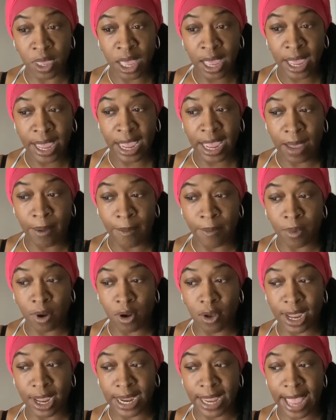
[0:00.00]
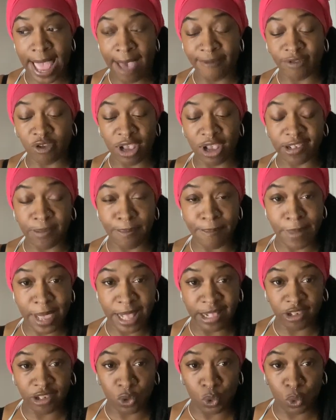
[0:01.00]
him looking after his
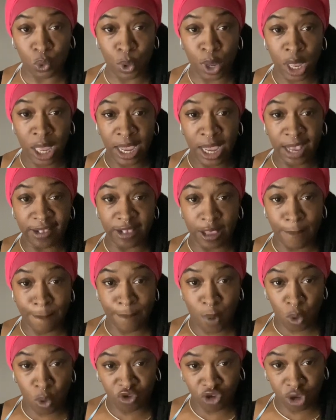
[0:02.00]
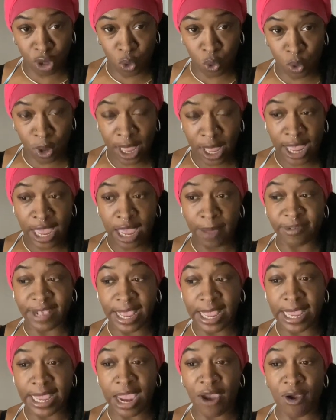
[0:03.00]
mental, his emotional, him
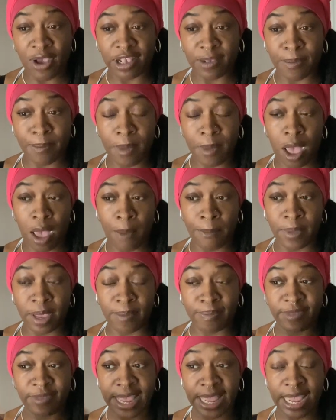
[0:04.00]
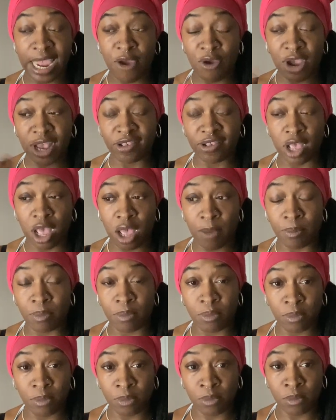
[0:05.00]
taking care of his
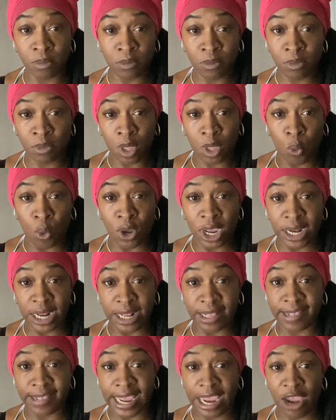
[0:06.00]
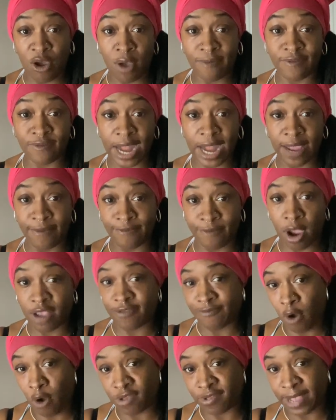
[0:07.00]
what he needs to take care of, like, as
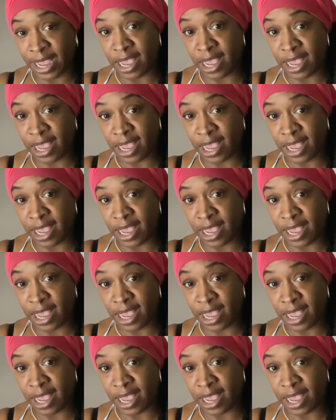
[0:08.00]
far as taking